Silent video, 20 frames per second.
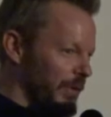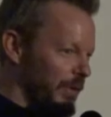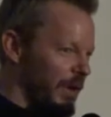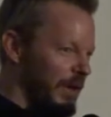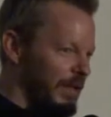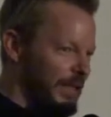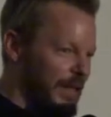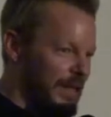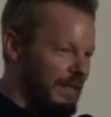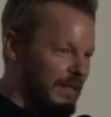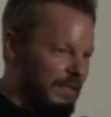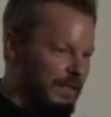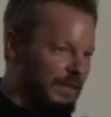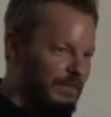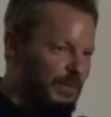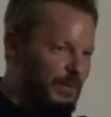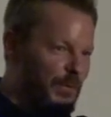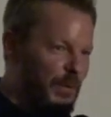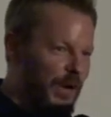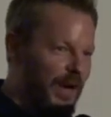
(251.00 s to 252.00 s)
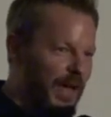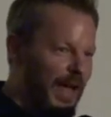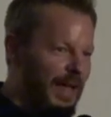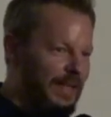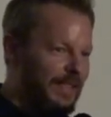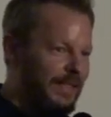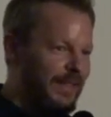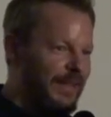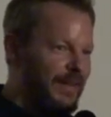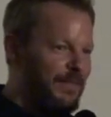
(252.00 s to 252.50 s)
the audience if you want to
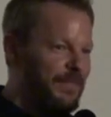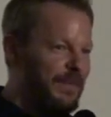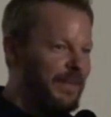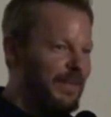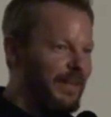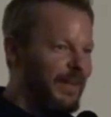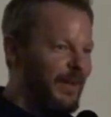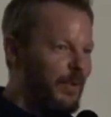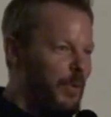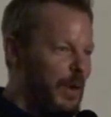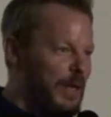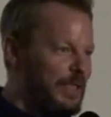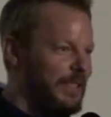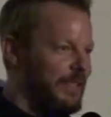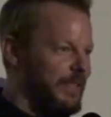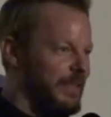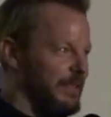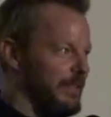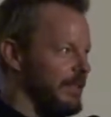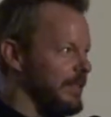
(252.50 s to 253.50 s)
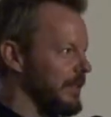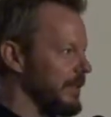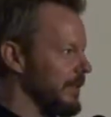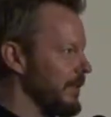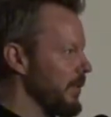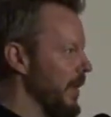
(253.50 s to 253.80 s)
ask him uh, questions.